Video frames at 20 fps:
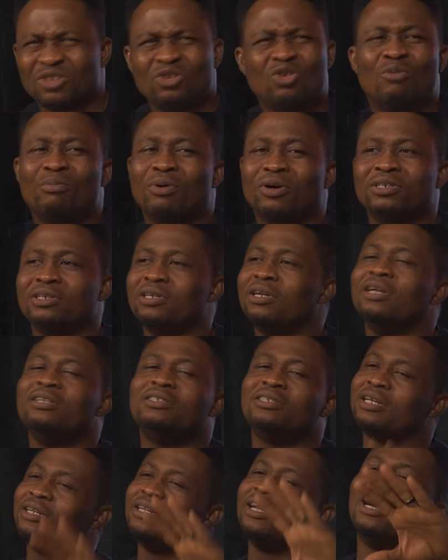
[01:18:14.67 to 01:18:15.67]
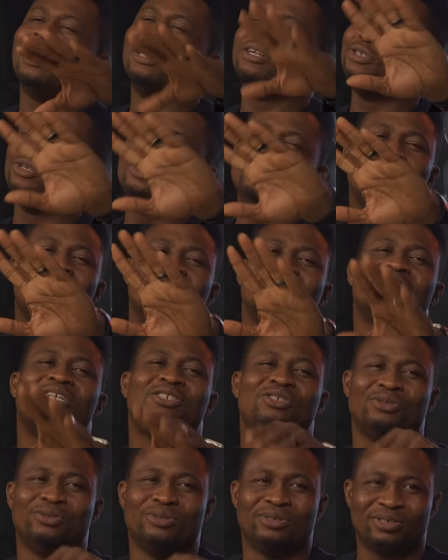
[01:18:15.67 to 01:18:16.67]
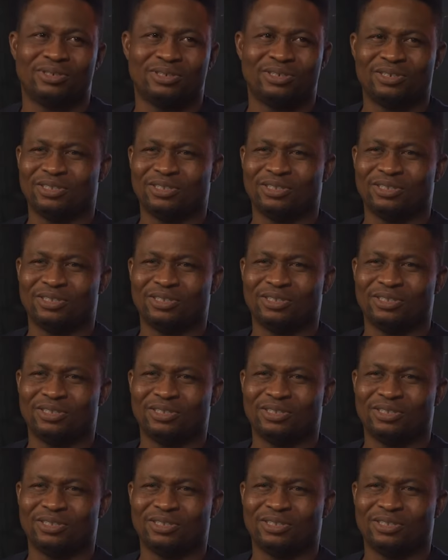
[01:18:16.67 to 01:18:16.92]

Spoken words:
nobody will say, no, you are settled.